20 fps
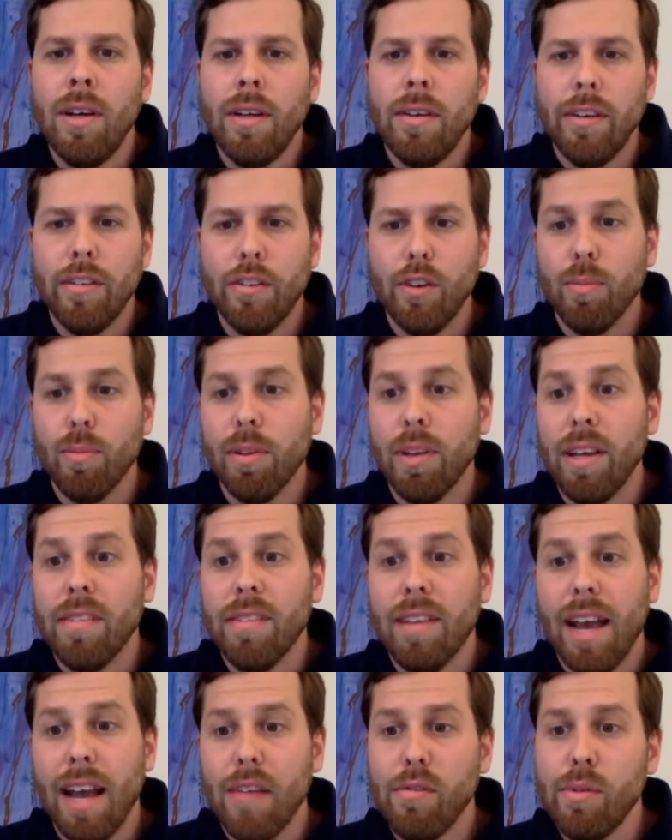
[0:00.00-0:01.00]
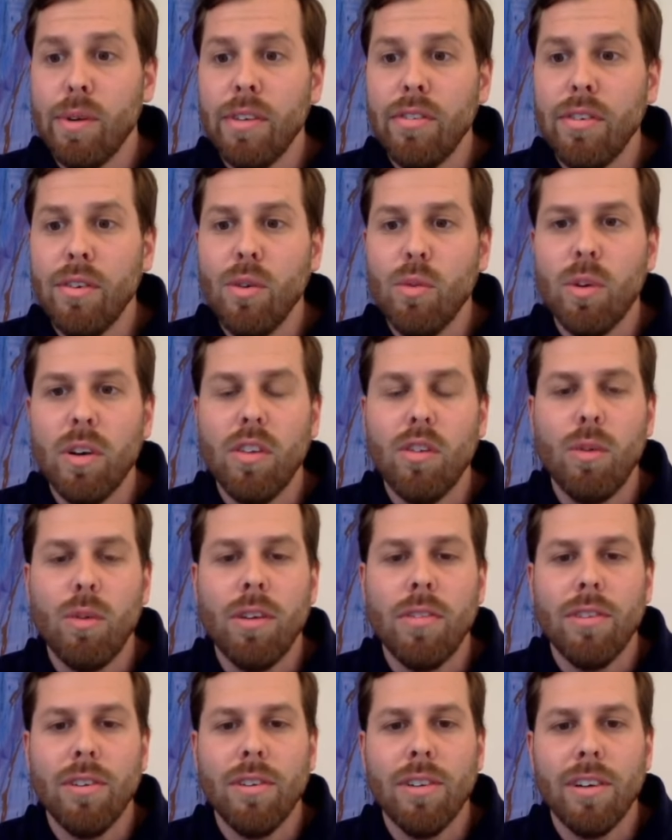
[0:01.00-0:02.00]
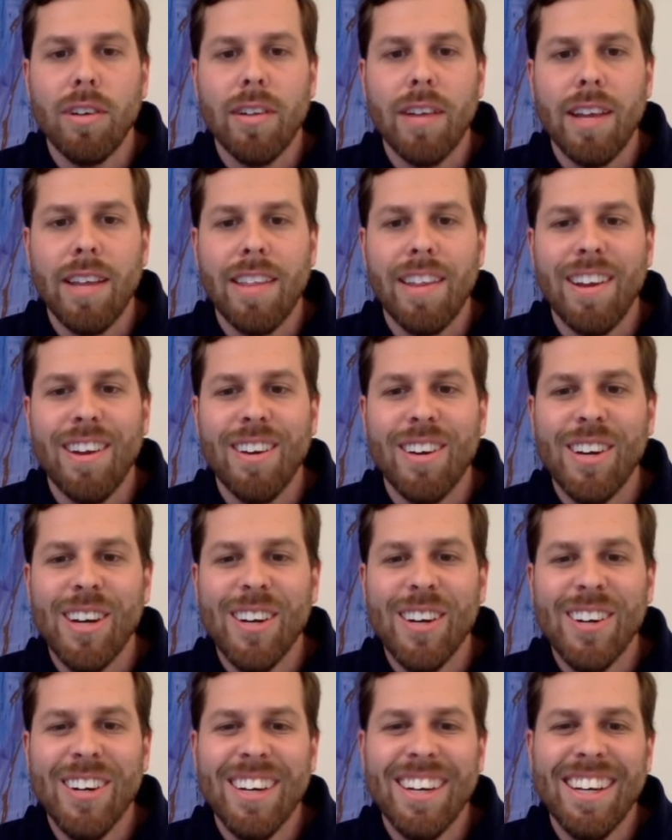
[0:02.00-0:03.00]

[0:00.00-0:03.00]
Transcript: Does your place have winter? What does winter look like there? Go.